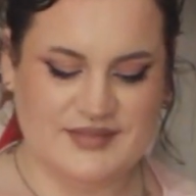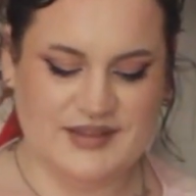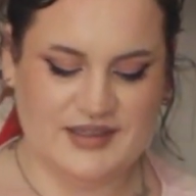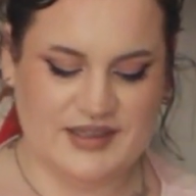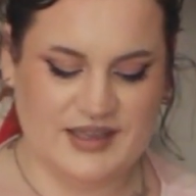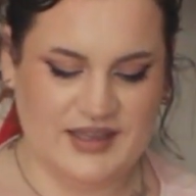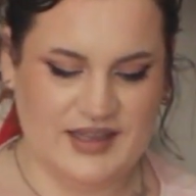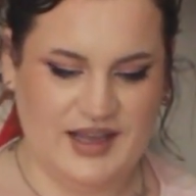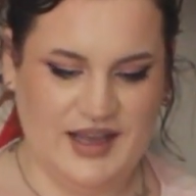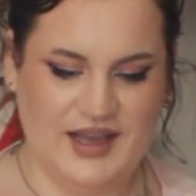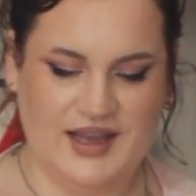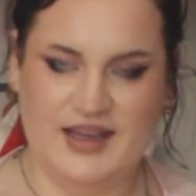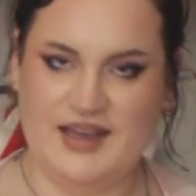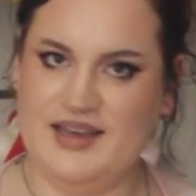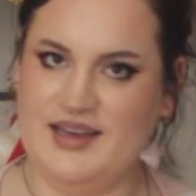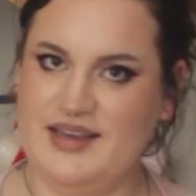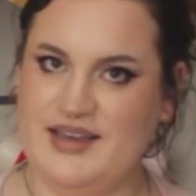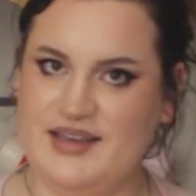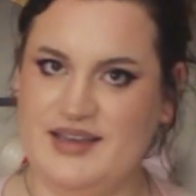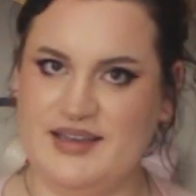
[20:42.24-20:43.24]
look at
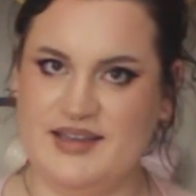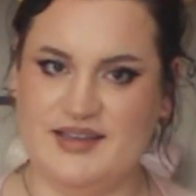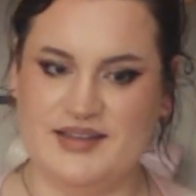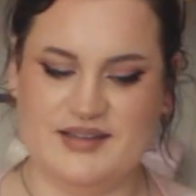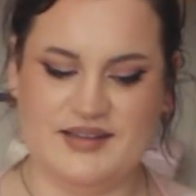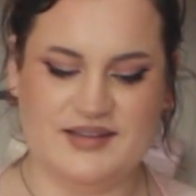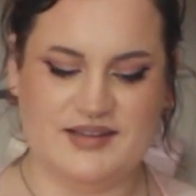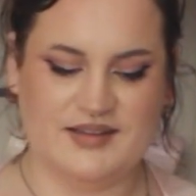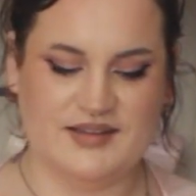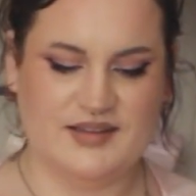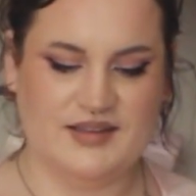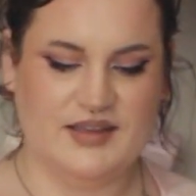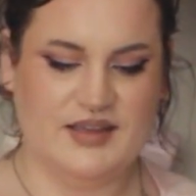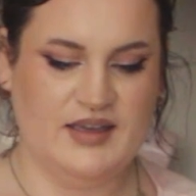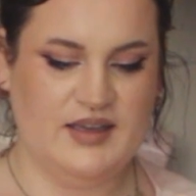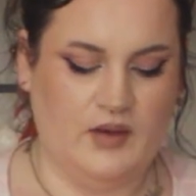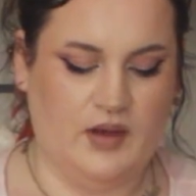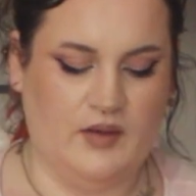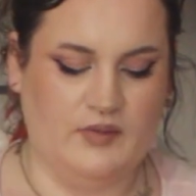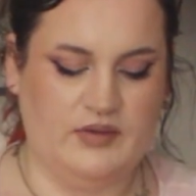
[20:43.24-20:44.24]
us.
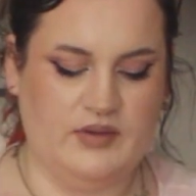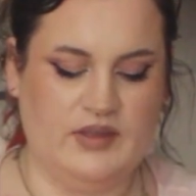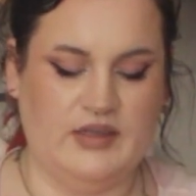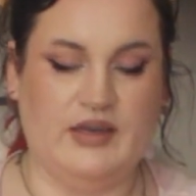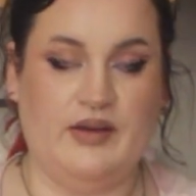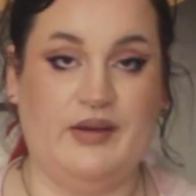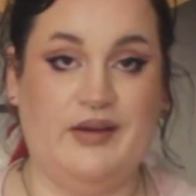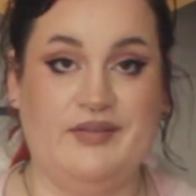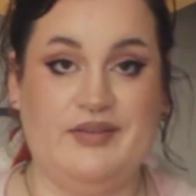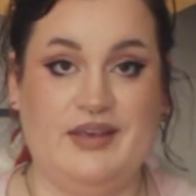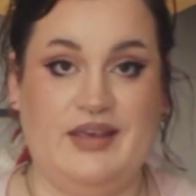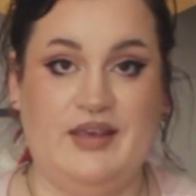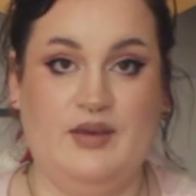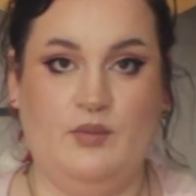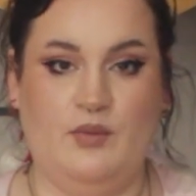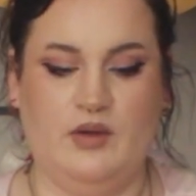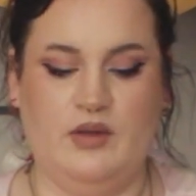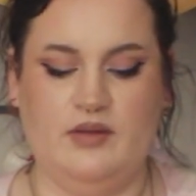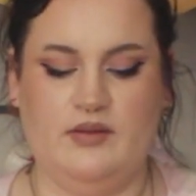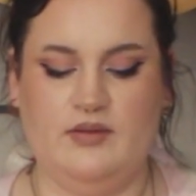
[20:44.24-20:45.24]
Obviously now I have to
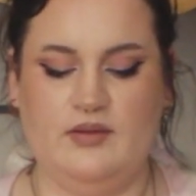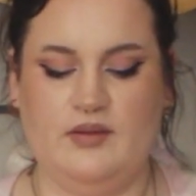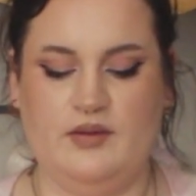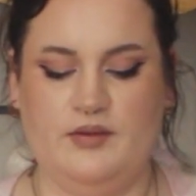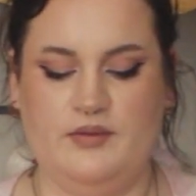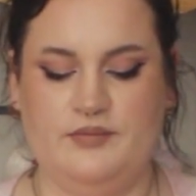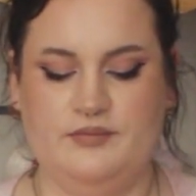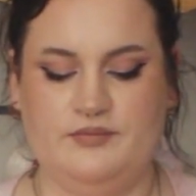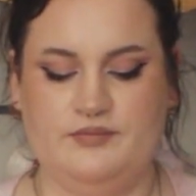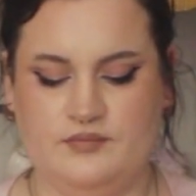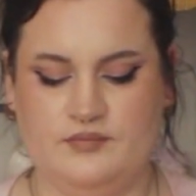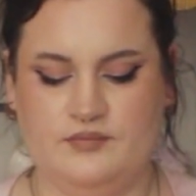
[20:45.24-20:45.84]
eat one, so.